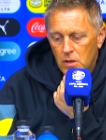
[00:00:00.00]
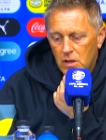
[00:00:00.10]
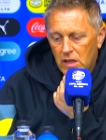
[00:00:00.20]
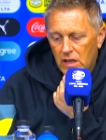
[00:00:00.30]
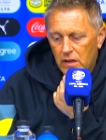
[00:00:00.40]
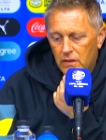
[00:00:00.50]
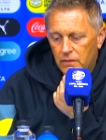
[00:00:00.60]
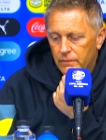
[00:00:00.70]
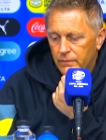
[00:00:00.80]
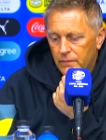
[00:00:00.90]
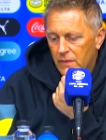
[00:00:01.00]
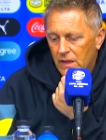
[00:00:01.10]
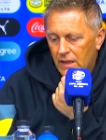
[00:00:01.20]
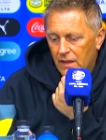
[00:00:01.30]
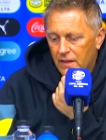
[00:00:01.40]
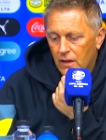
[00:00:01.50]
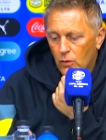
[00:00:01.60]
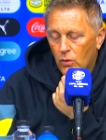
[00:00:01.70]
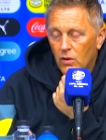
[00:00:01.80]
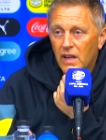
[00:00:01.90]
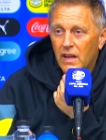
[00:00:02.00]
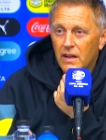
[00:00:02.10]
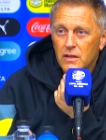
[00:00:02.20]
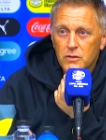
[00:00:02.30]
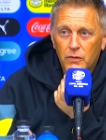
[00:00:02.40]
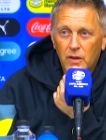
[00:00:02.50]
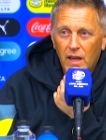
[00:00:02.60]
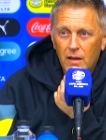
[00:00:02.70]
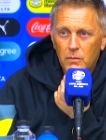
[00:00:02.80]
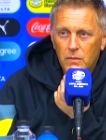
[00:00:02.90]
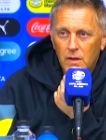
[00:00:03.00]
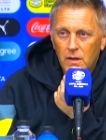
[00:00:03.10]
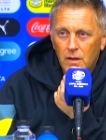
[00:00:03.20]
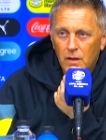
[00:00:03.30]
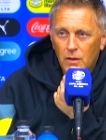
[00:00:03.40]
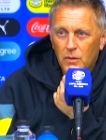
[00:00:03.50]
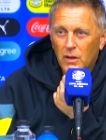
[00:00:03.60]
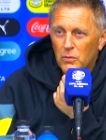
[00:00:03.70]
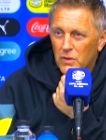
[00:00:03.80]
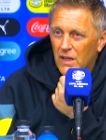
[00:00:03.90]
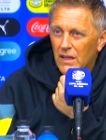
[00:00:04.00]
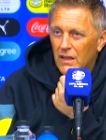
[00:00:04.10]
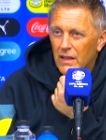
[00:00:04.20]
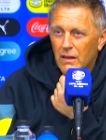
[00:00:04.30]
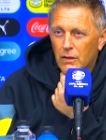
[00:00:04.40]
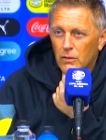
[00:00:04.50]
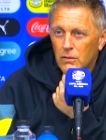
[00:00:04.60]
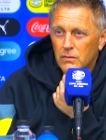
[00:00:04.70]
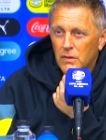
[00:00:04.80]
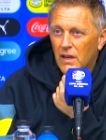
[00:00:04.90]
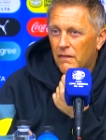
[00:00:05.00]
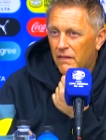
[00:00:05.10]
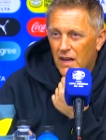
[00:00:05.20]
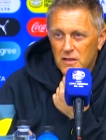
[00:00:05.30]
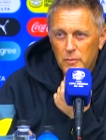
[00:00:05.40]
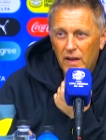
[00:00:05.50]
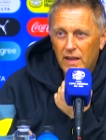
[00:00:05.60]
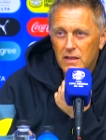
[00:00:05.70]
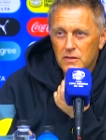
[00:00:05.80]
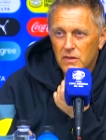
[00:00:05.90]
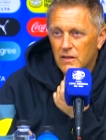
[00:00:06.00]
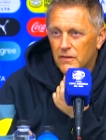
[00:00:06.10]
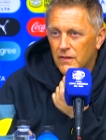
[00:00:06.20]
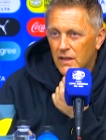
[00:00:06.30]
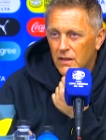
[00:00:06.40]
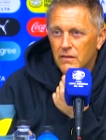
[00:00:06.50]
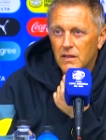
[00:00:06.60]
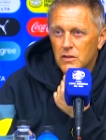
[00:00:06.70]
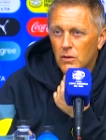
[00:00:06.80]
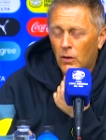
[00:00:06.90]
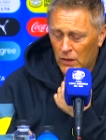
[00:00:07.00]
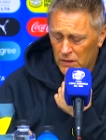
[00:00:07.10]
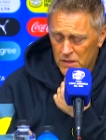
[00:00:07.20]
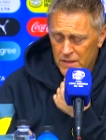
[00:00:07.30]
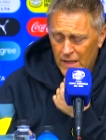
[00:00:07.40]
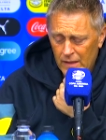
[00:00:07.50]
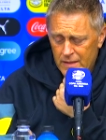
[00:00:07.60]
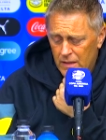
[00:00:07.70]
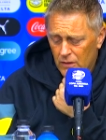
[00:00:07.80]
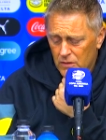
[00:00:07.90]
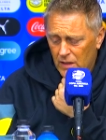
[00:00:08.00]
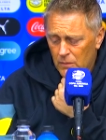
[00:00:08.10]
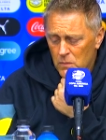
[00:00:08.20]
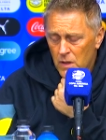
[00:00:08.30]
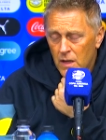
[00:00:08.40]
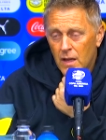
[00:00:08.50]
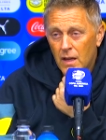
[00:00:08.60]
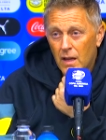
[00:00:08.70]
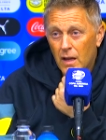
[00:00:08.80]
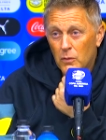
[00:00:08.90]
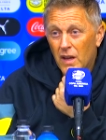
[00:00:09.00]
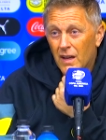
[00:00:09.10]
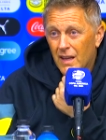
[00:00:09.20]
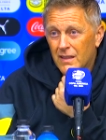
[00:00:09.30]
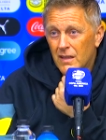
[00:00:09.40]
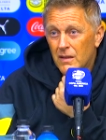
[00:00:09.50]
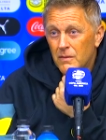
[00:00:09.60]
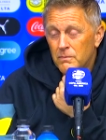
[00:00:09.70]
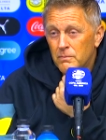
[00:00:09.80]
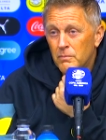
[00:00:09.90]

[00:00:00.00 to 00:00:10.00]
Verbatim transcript: in, and I think, all areas of the game. We are really lethal. We are fast players. We have individual skills in our team, and we are getting